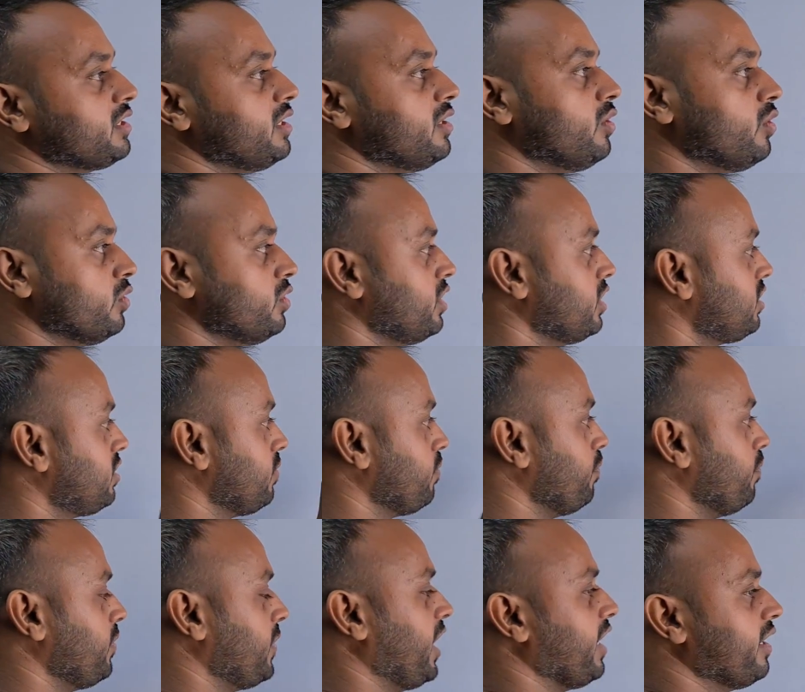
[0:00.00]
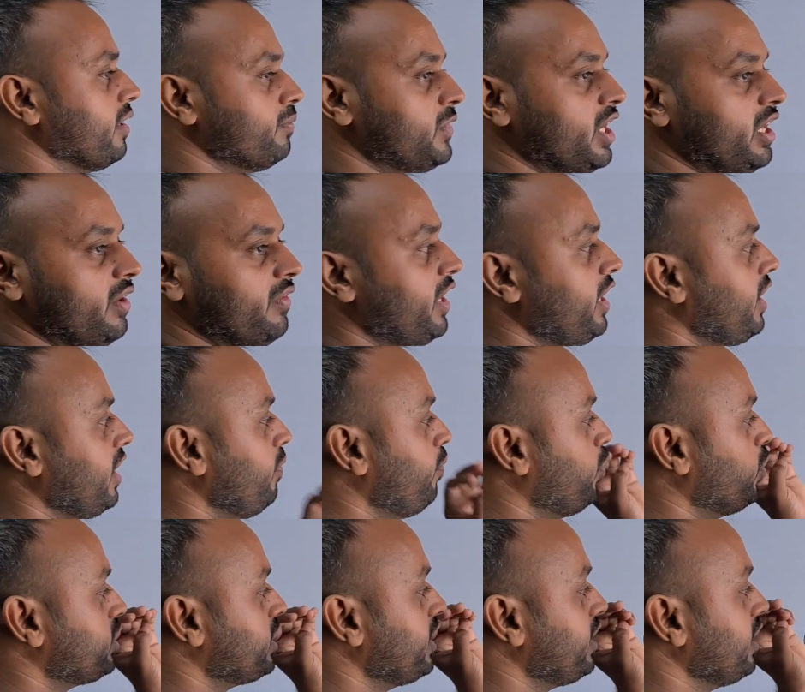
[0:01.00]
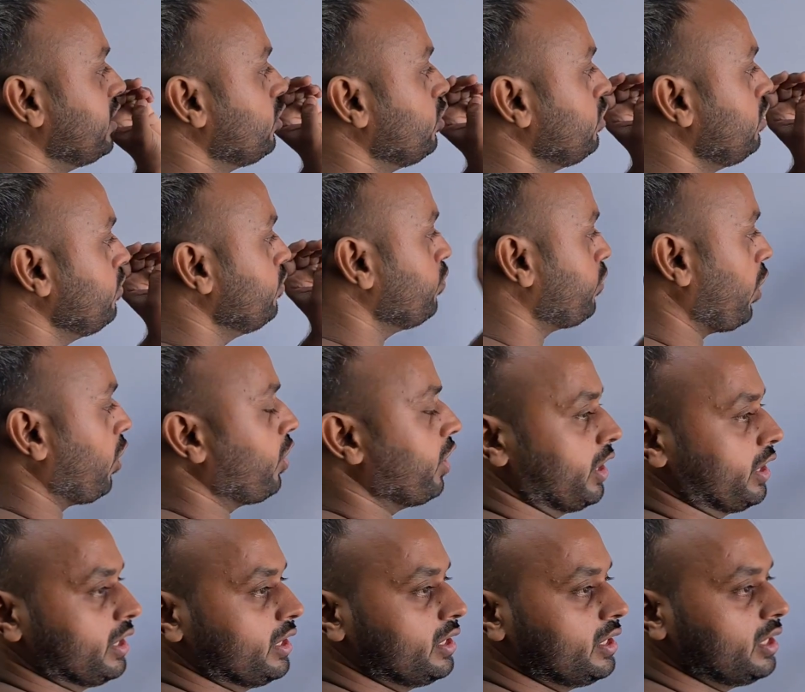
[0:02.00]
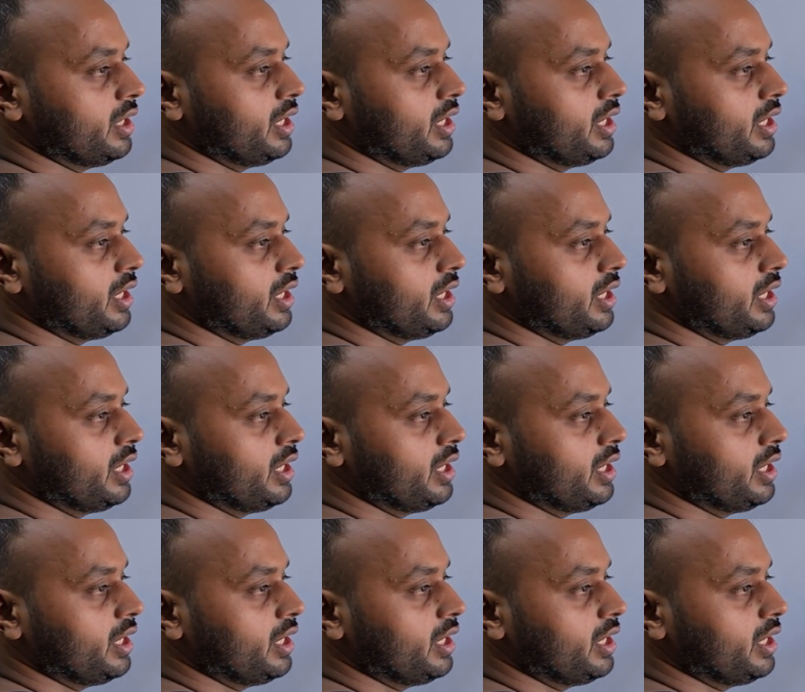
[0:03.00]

No, just take up the event and push it into the broker